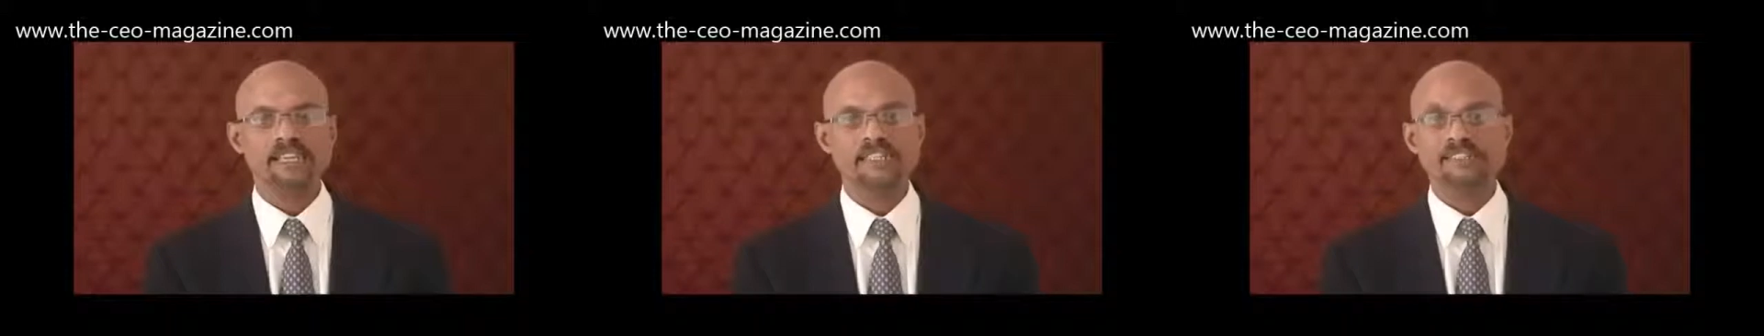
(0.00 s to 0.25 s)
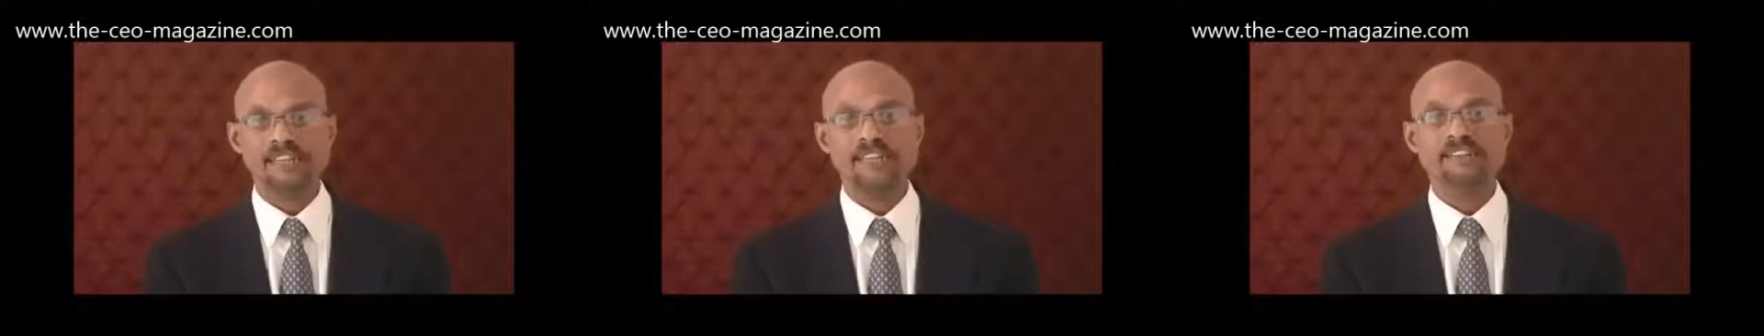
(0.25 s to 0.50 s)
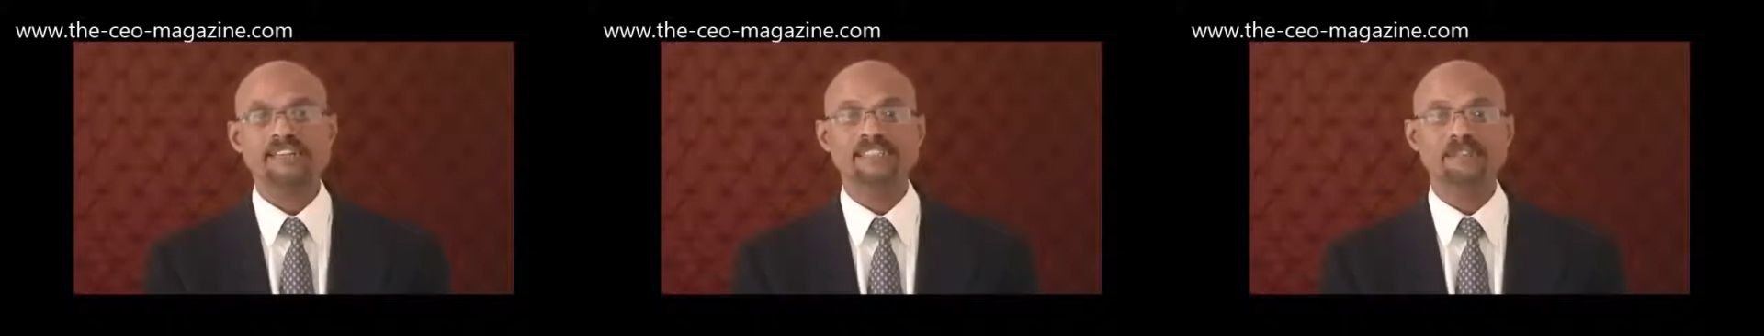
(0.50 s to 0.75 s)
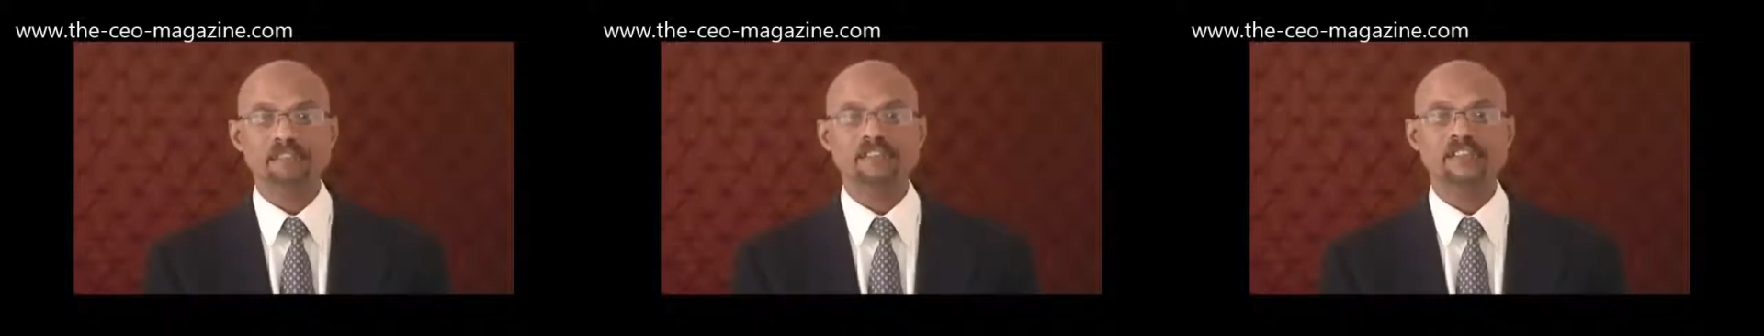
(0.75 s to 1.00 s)
And that's
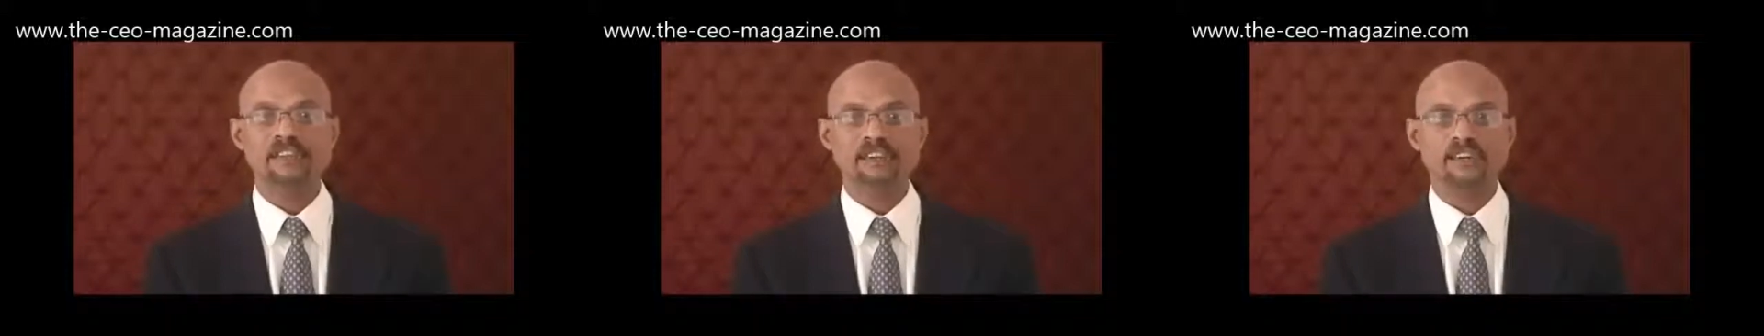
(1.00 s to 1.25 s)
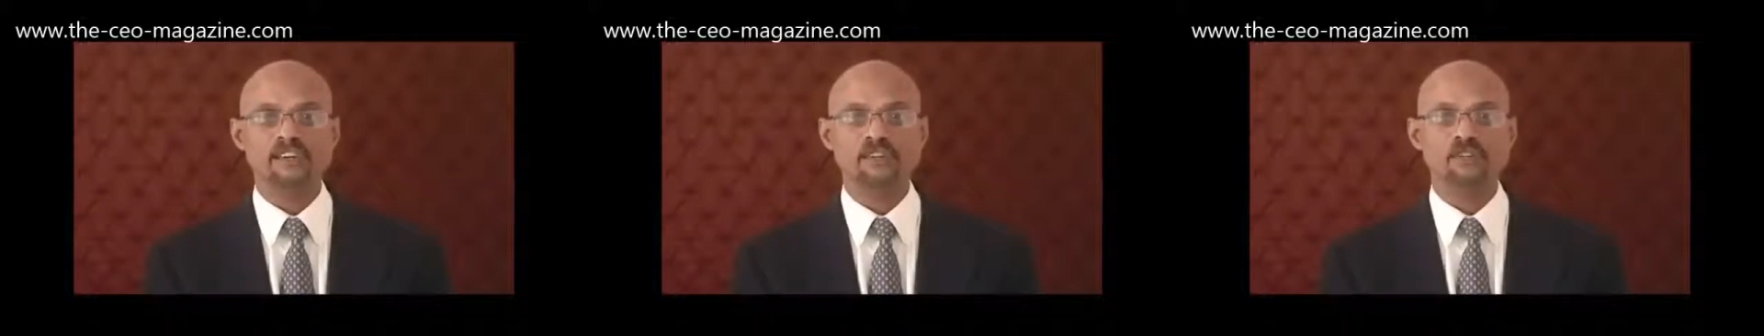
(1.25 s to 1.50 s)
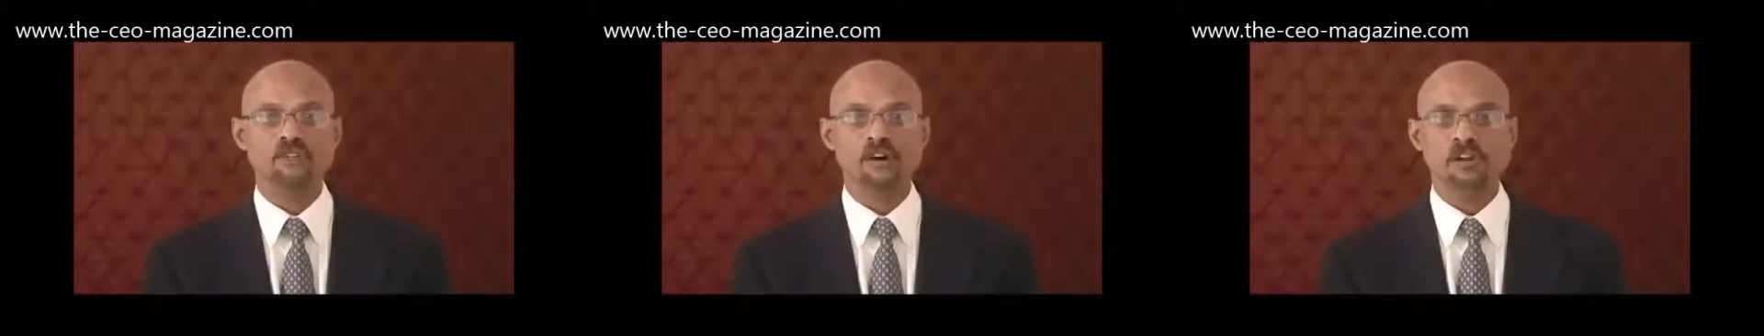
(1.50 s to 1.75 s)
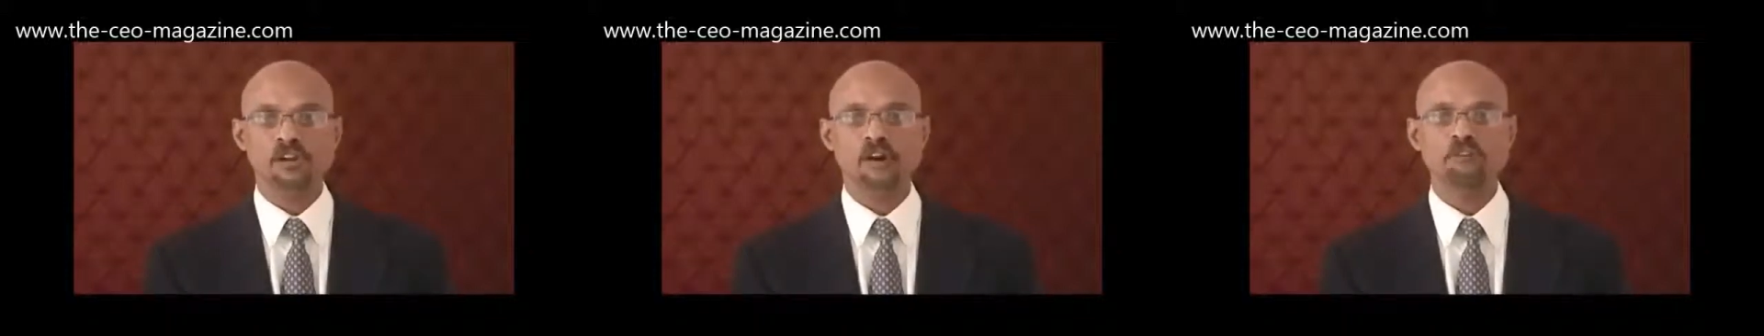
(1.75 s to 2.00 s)
a big thing. You know,
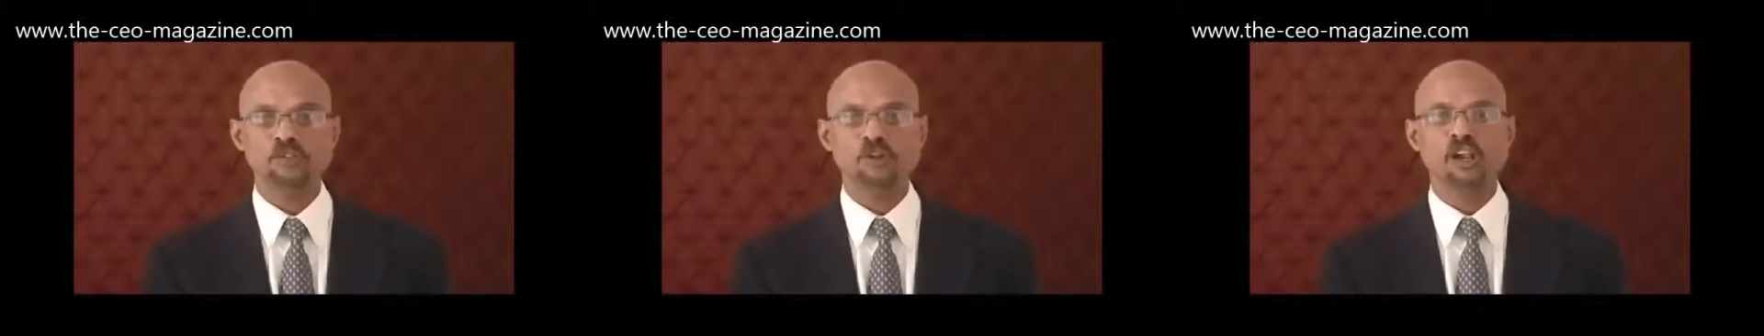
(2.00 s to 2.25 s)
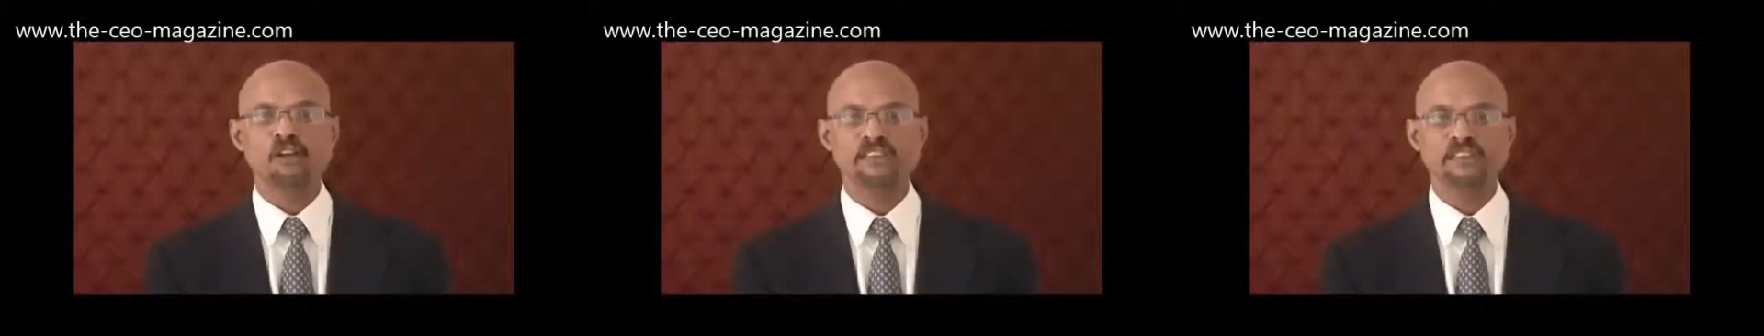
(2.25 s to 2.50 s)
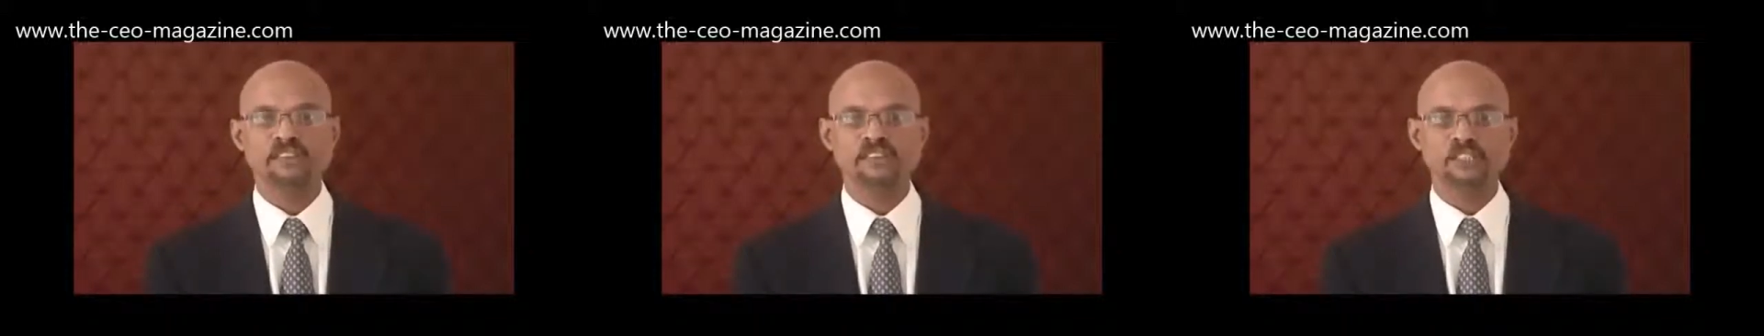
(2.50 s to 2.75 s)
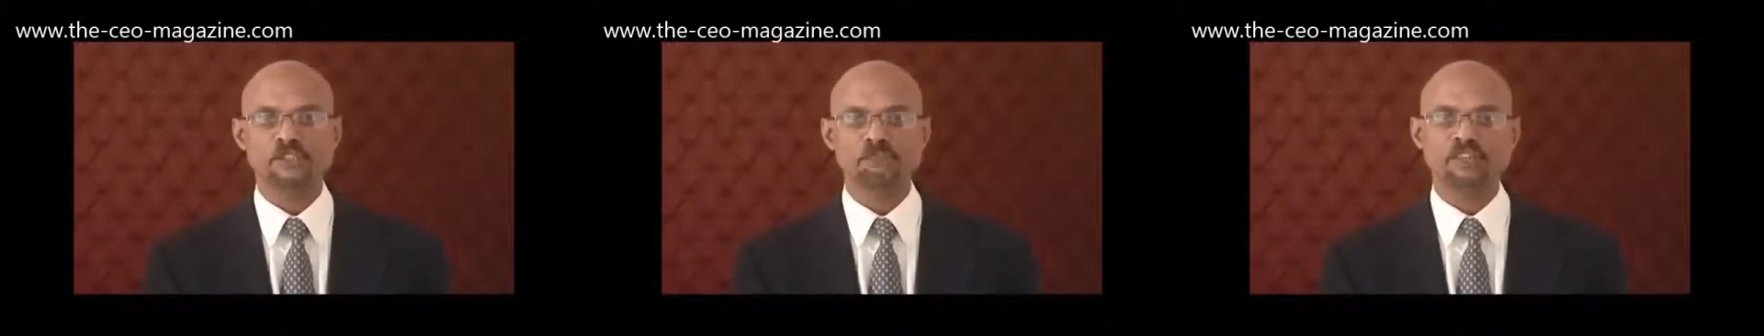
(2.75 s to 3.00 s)
almost all of us have
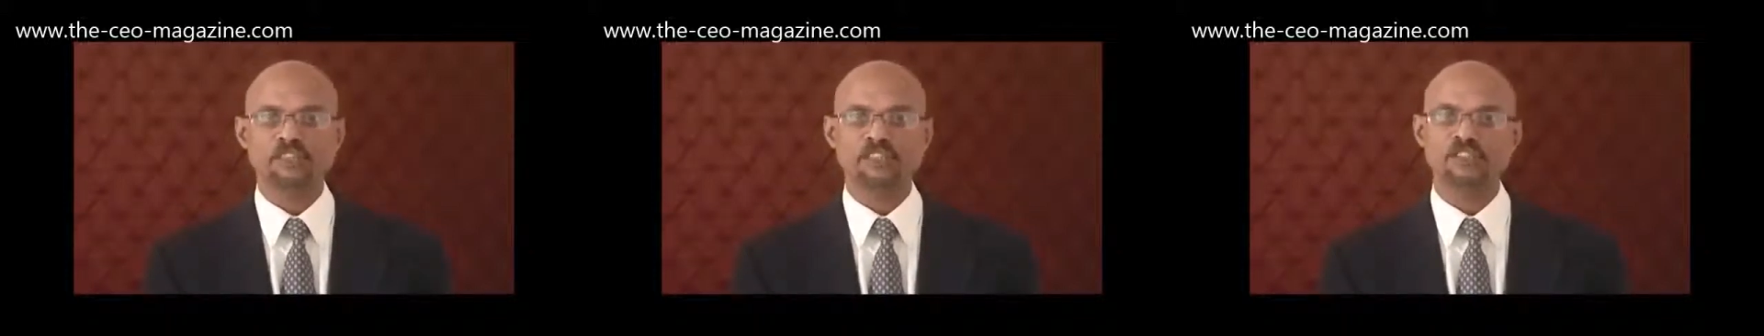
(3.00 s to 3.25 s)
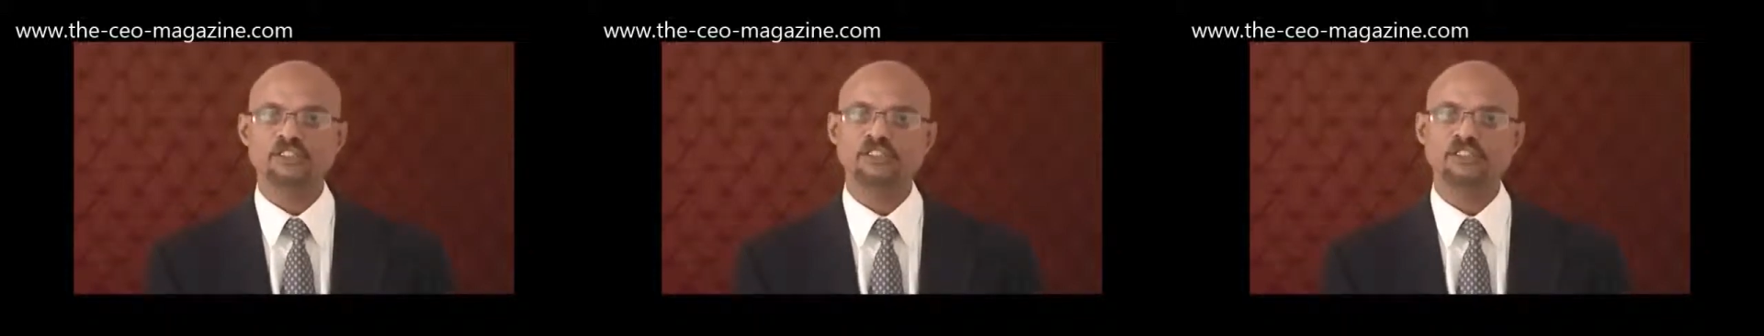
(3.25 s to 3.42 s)
experienced,